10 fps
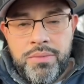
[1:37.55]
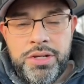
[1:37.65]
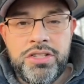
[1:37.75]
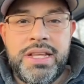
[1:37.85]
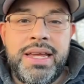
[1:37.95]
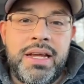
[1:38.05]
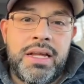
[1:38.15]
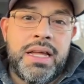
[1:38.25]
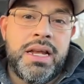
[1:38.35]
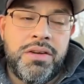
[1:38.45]
When you're taking a
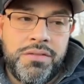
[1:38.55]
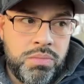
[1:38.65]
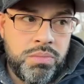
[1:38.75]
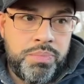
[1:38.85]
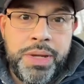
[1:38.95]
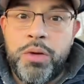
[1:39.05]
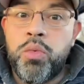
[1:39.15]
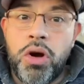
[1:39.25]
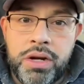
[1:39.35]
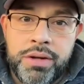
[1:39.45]
lot of big
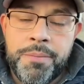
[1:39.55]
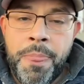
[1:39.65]
work,